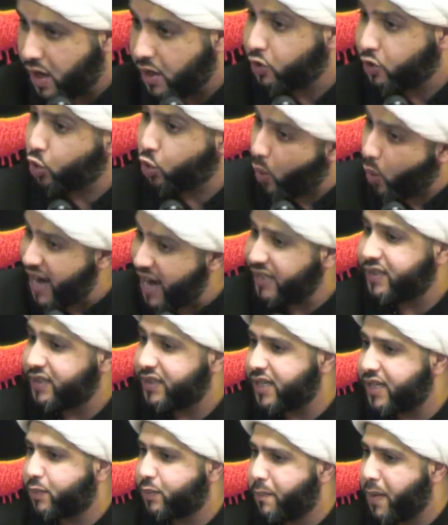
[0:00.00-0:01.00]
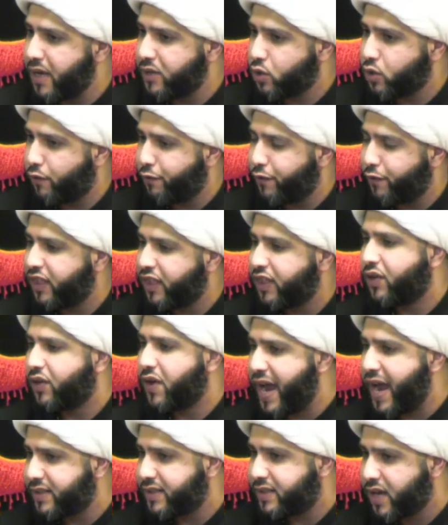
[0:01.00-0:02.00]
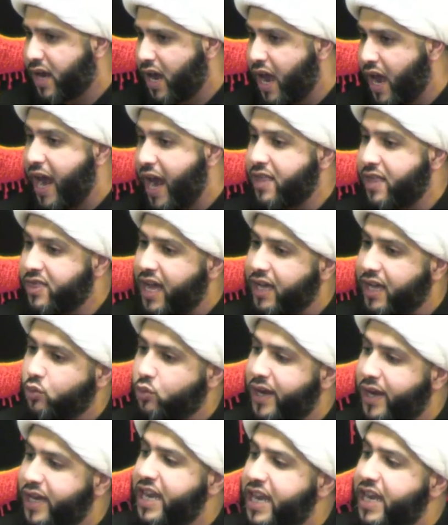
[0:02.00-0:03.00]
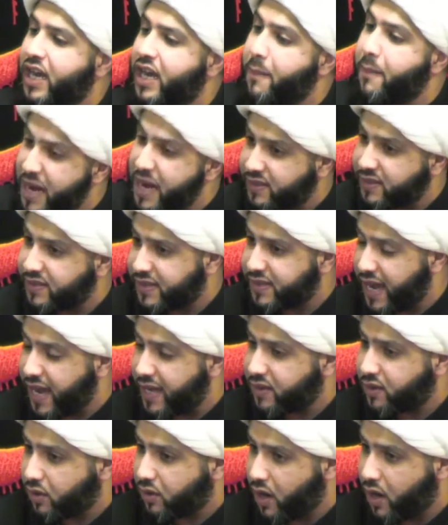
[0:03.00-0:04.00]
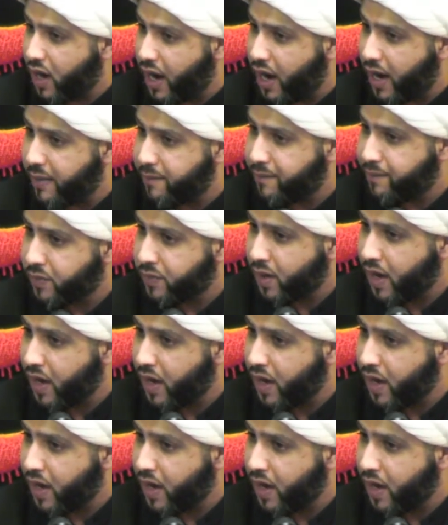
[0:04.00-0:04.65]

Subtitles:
twice as much of a threat in that when he commits that crime,